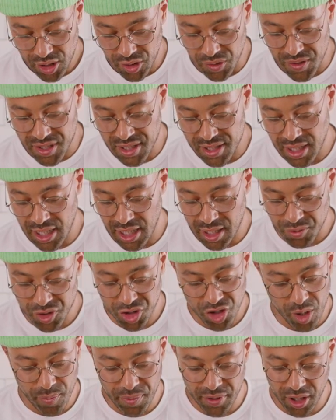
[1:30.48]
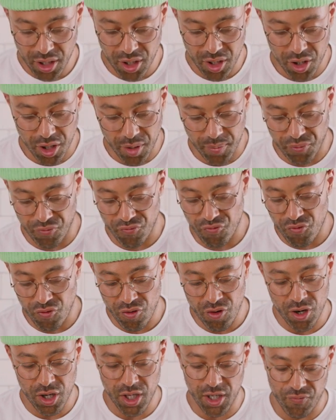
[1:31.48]
You see I'm chopping it up
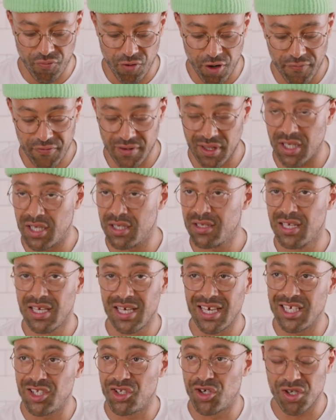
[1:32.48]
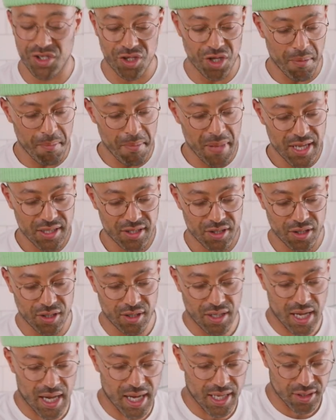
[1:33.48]
really roughly. It does not
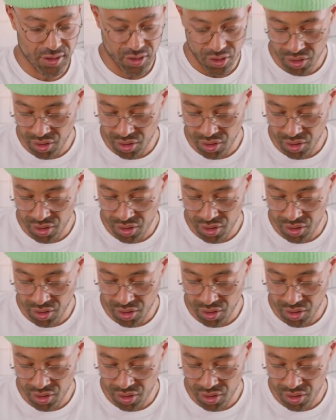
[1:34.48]
matter at